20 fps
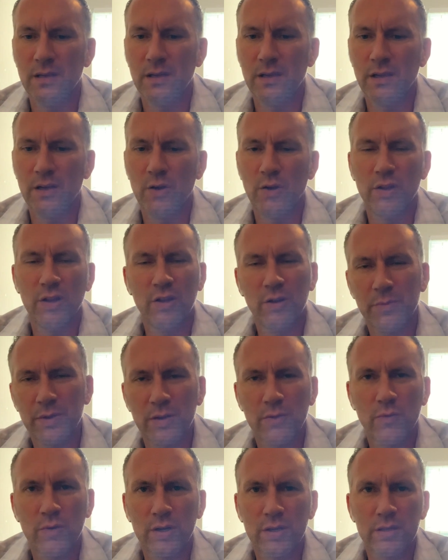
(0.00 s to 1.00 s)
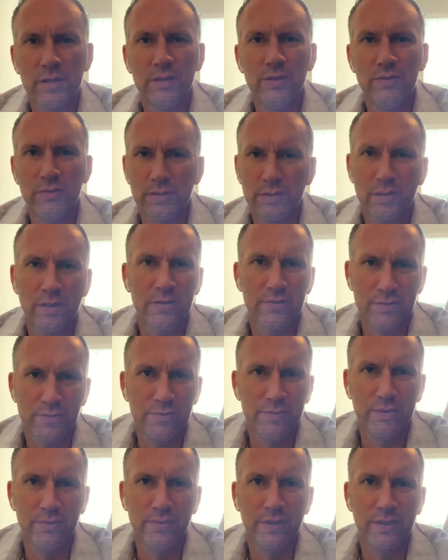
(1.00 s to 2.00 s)
you know, a little bit of work, you can also
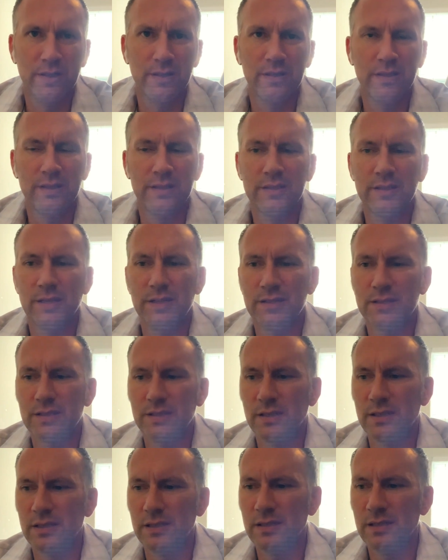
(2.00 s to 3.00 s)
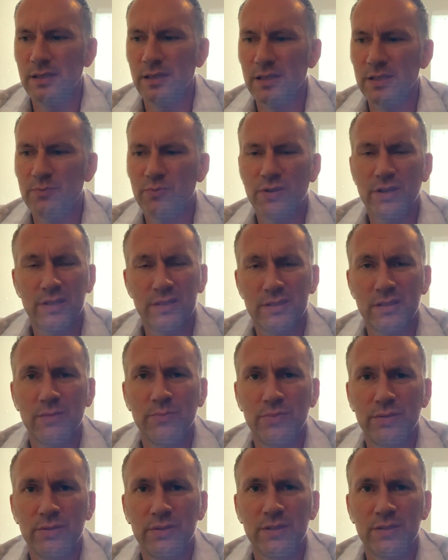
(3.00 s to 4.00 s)
do it. And it, it's, uh, it's pretty
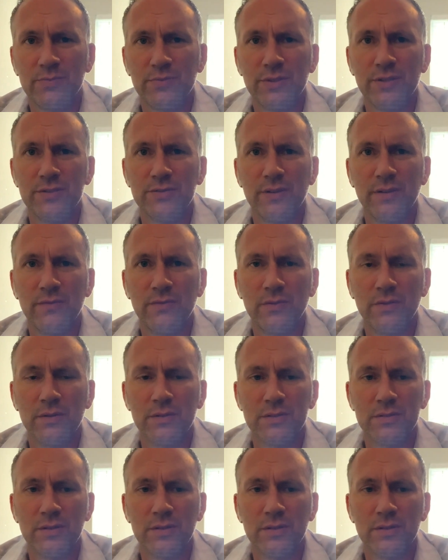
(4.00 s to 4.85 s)
simple and it's pretty straightforward.